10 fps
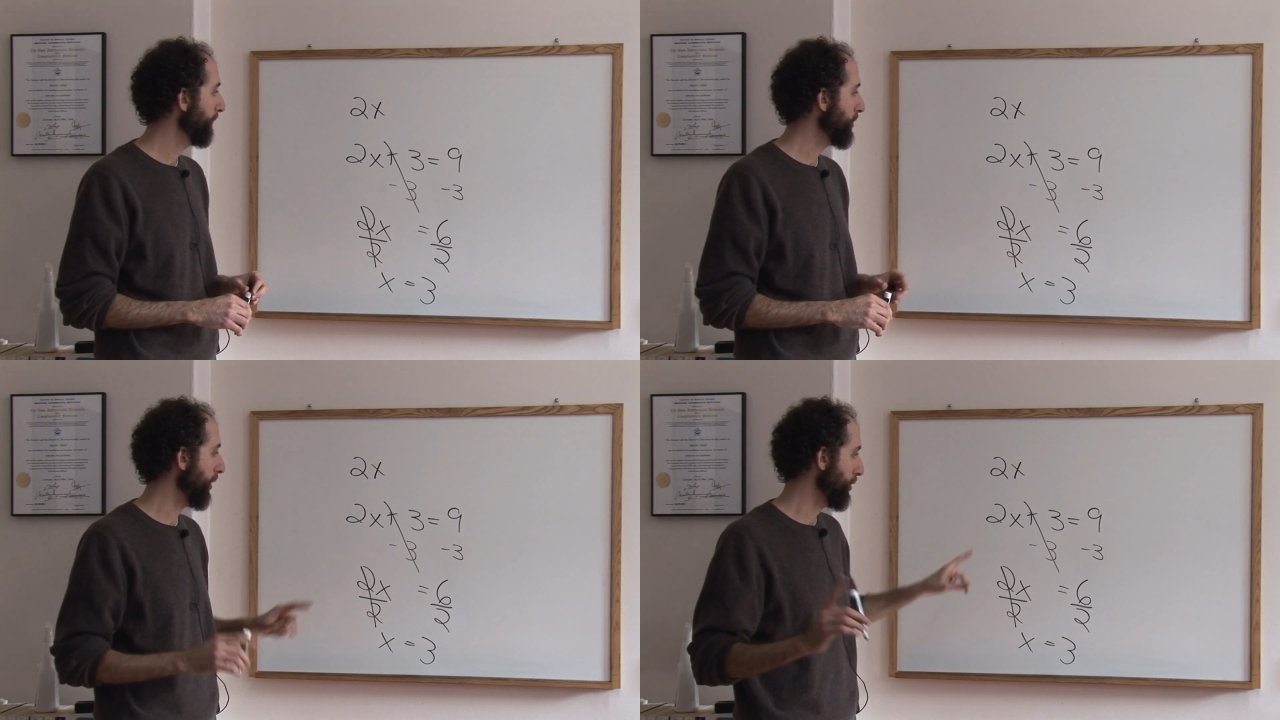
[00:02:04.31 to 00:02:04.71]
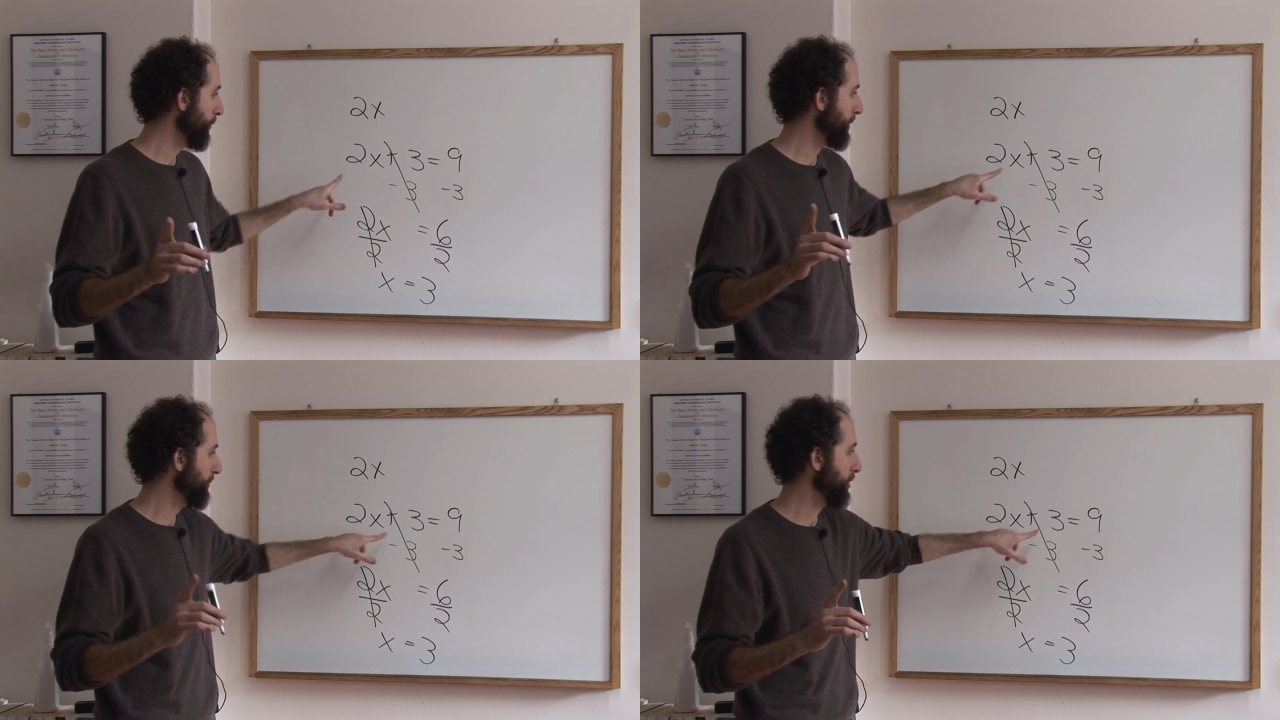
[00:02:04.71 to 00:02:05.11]
Sorry,
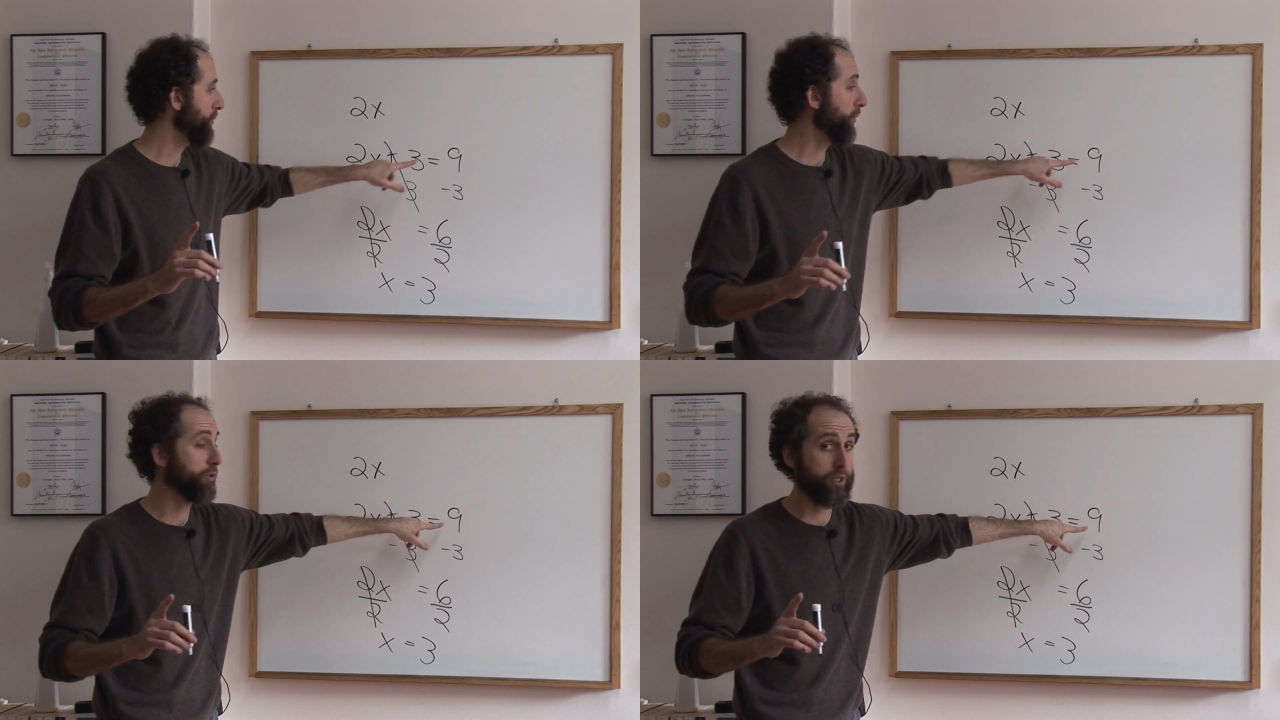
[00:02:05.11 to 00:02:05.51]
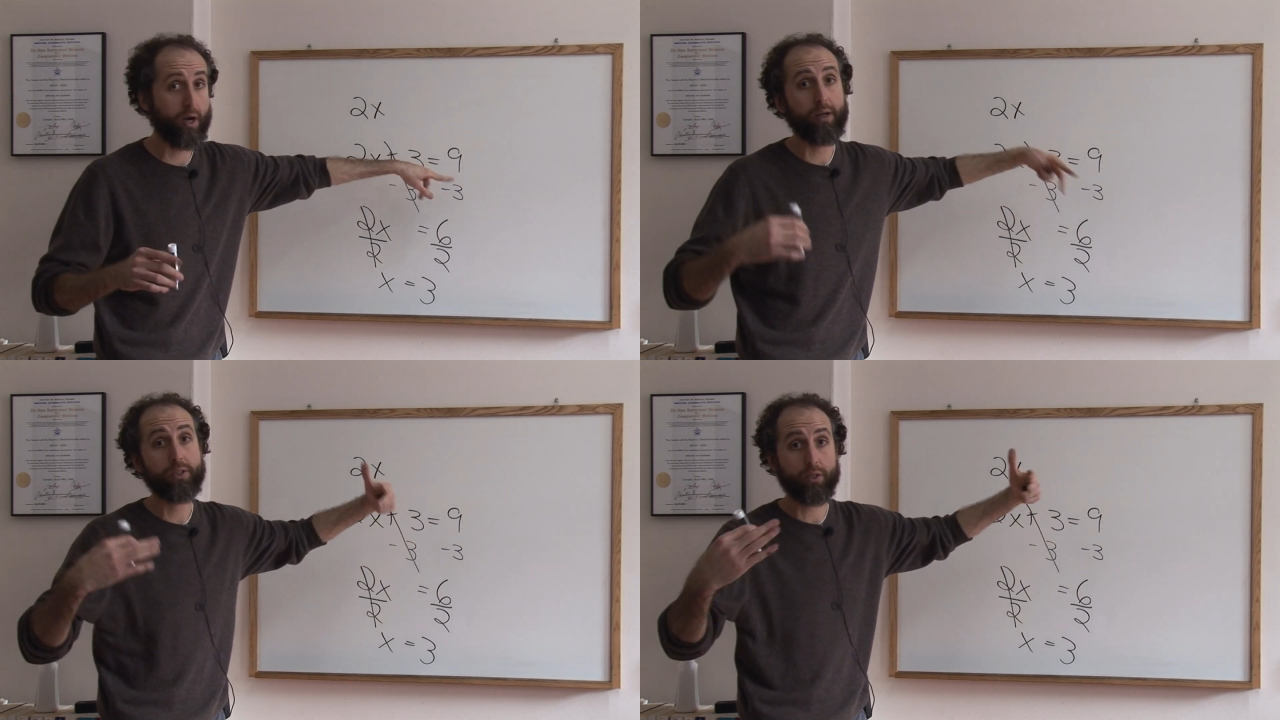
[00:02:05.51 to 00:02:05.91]
2x plus 3 equals
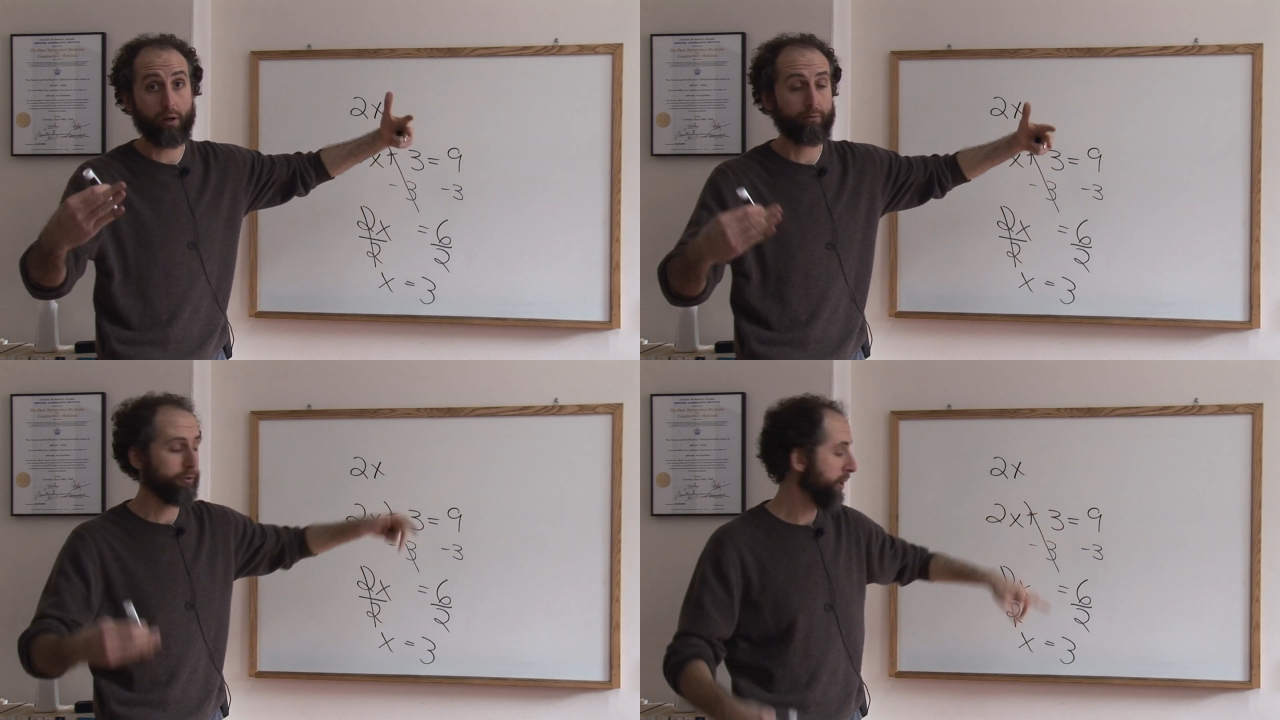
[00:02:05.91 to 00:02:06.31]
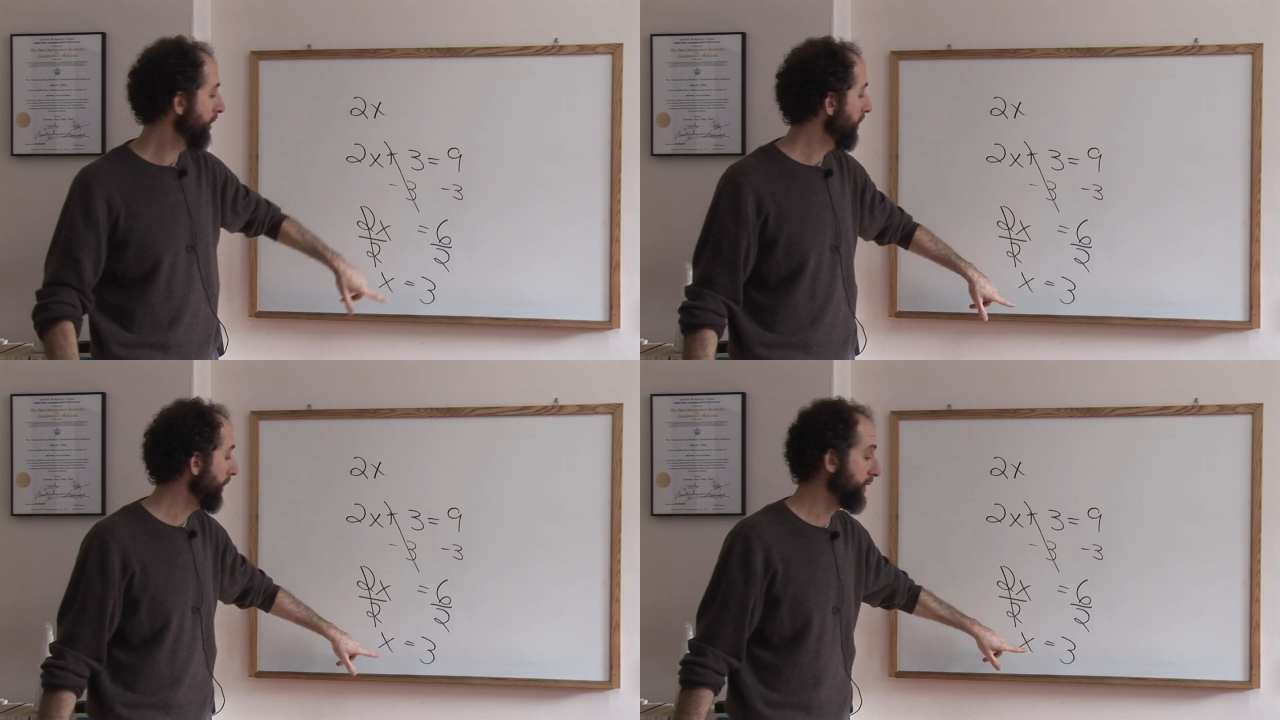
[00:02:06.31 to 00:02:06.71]
9 solved
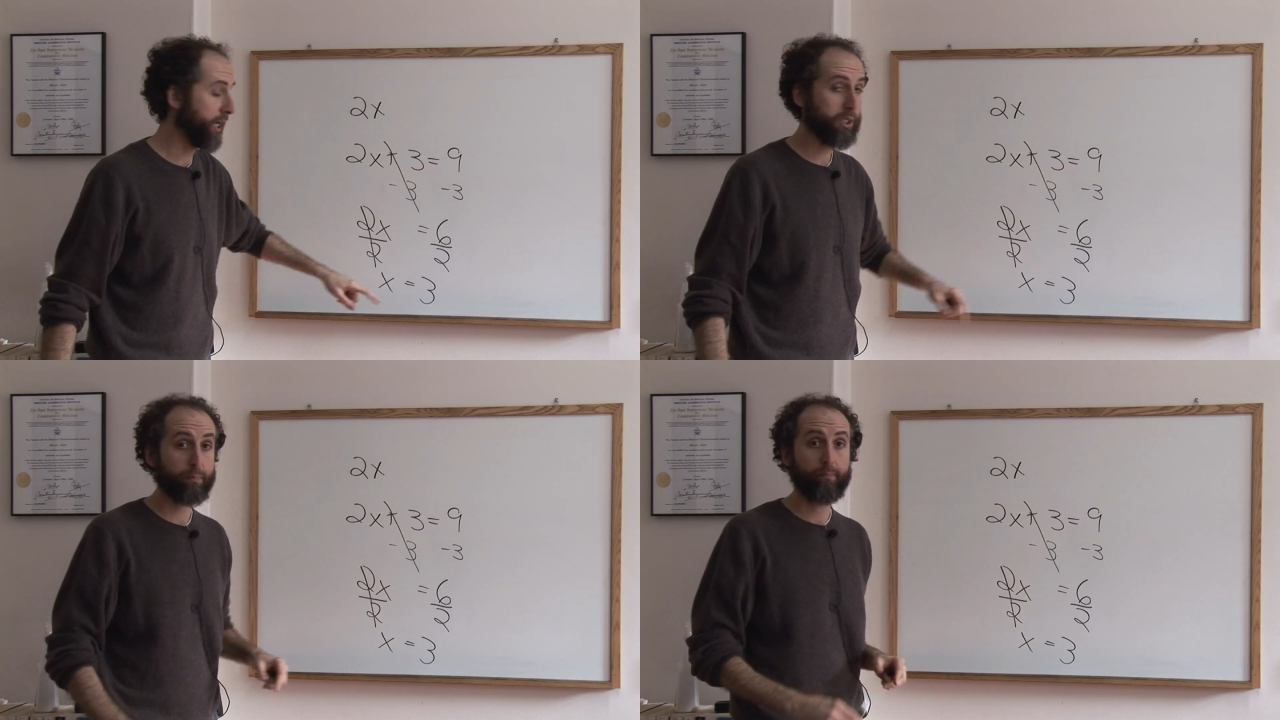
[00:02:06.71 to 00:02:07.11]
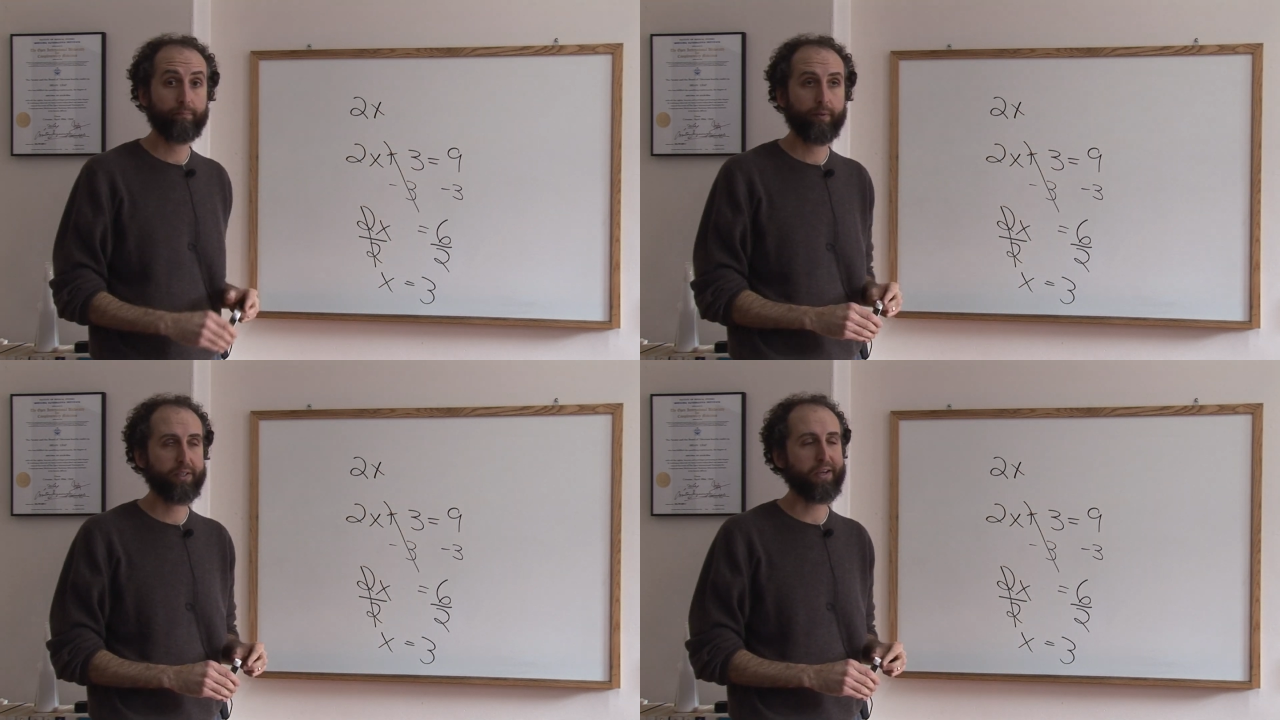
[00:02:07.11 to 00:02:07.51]
is x,
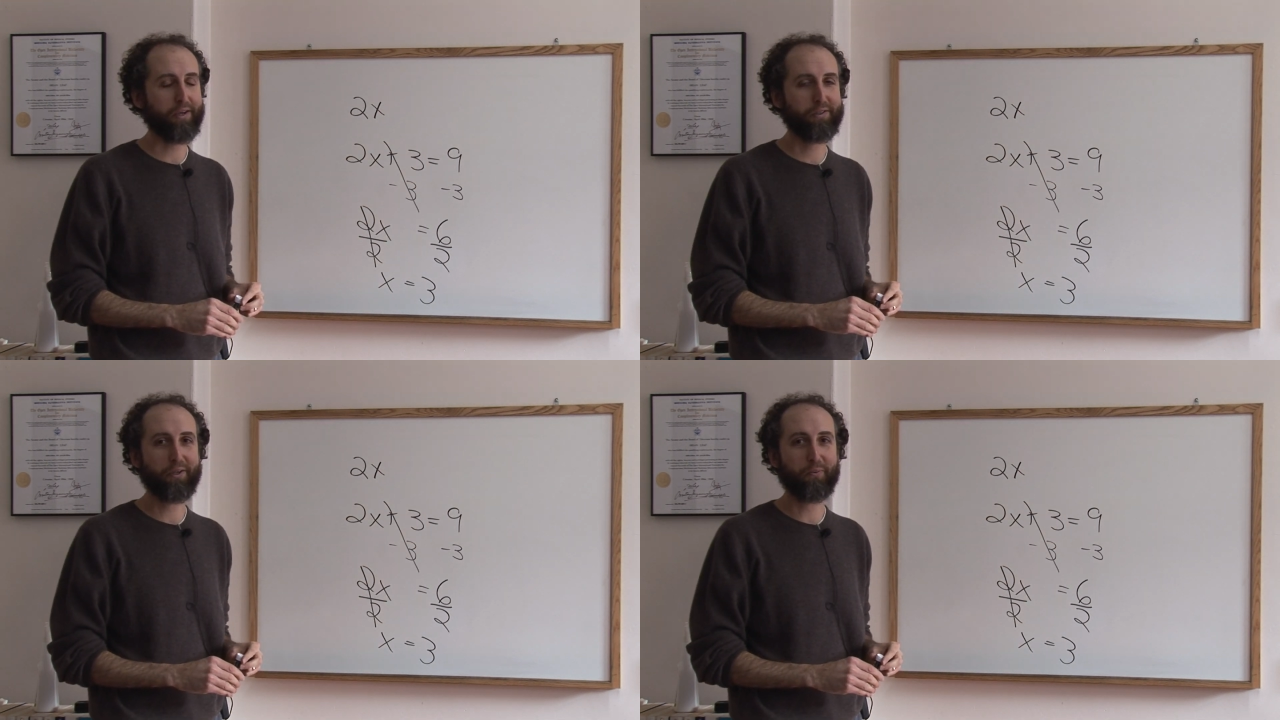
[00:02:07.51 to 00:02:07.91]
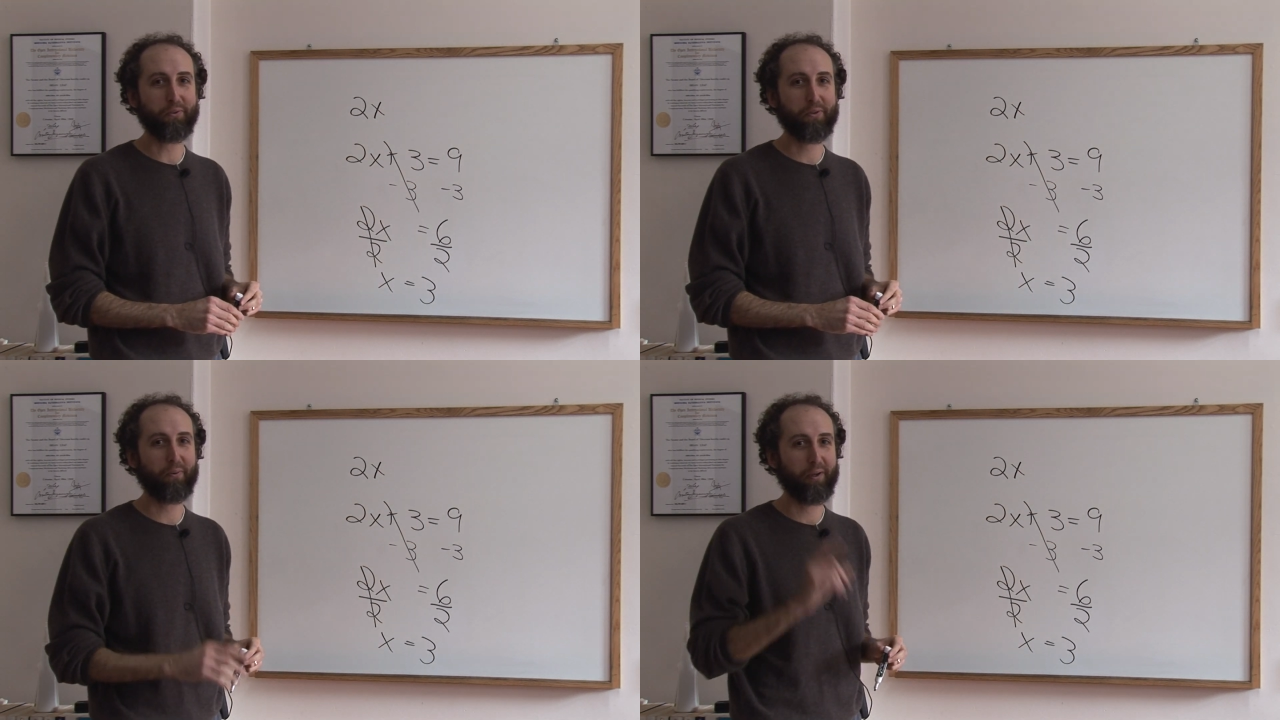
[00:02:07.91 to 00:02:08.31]
is x
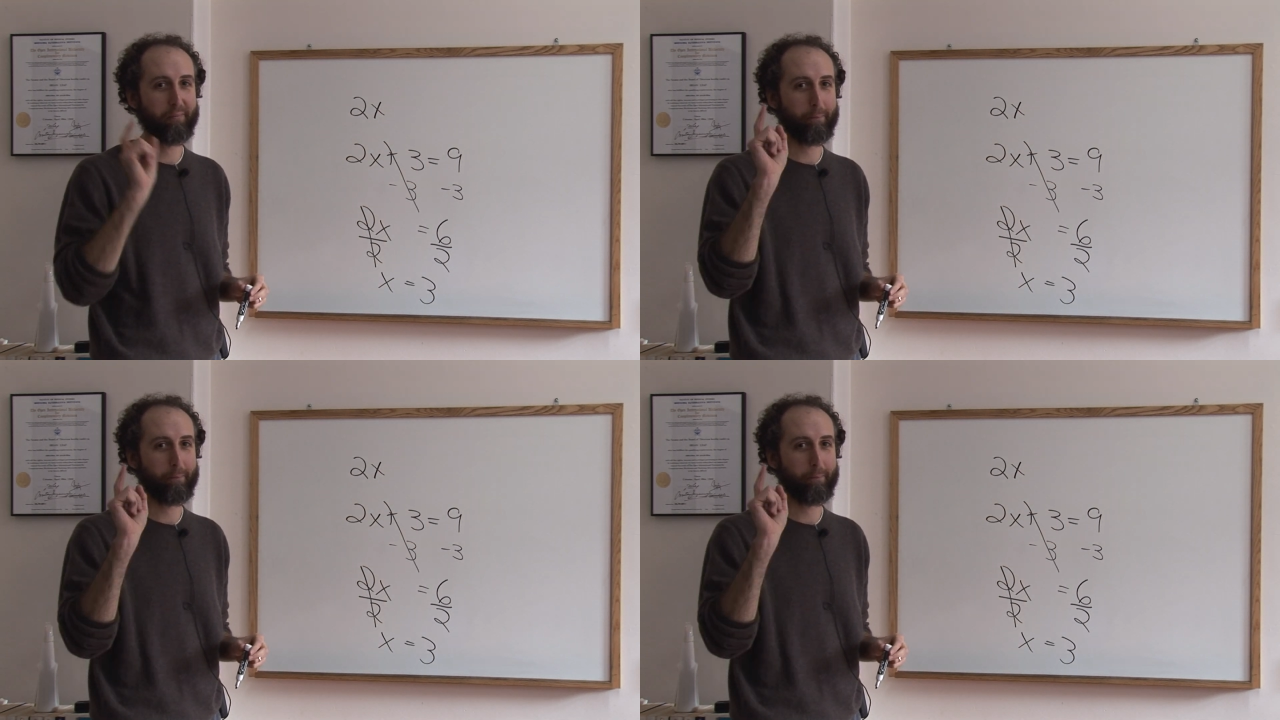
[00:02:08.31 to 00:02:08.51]
equals 3.